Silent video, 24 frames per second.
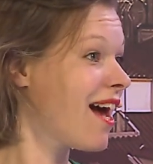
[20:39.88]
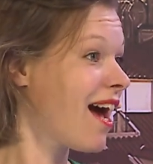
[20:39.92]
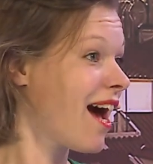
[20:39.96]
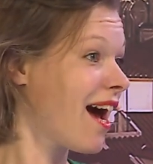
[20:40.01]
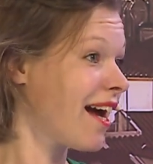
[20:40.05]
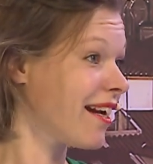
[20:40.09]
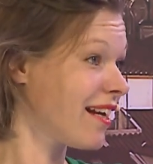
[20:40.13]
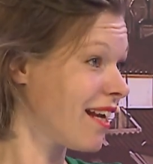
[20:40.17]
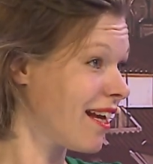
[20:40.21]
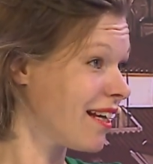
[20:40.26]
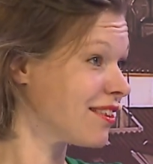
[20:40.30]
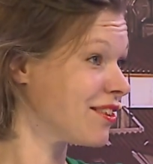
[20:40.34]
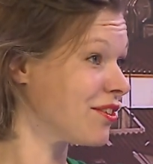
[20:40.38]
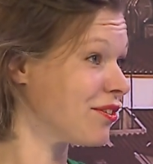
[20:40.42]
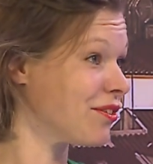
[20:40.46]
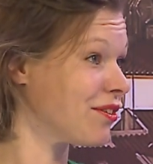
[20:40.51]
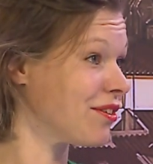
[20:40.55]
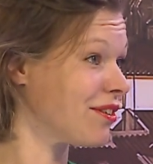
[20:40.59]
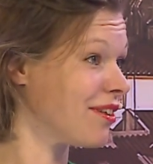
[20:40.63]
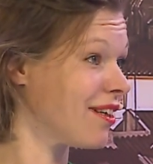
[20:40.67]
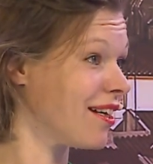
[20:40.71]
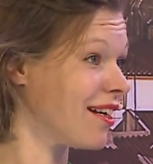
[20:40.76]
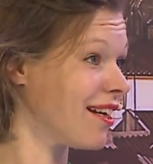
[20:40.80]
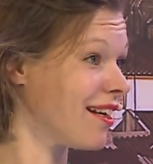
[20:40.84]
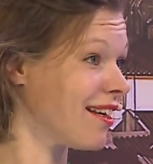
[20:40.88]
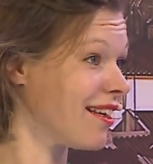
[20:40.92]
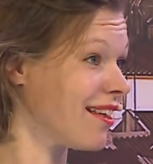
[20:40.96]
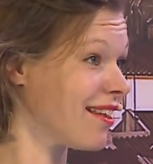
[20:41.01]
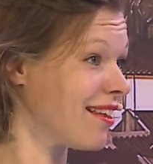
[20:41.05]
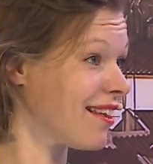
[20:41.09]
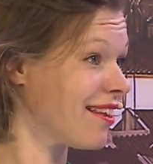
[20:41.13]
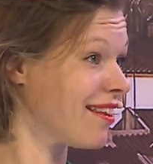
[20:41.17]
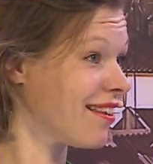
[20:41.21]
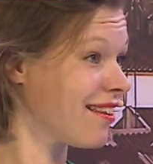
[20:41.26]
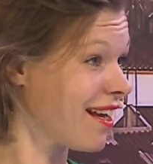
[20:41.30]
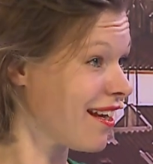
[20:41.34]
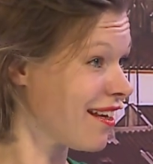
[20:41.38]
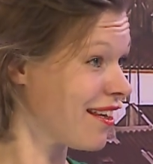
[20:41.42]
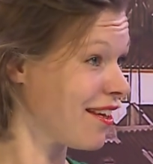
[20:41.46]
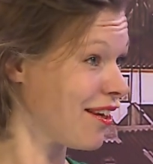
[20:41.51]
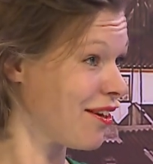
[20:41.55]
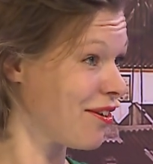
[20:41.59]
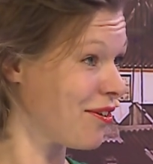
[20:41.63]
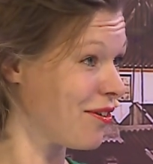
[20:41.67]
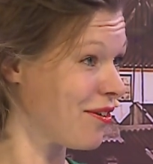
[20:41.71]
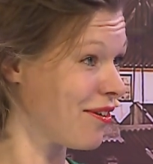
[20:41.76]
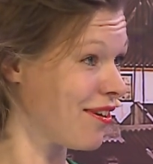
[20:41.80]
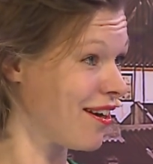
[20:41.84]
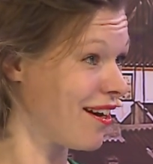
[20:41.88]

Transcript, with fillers: I'd like to thank you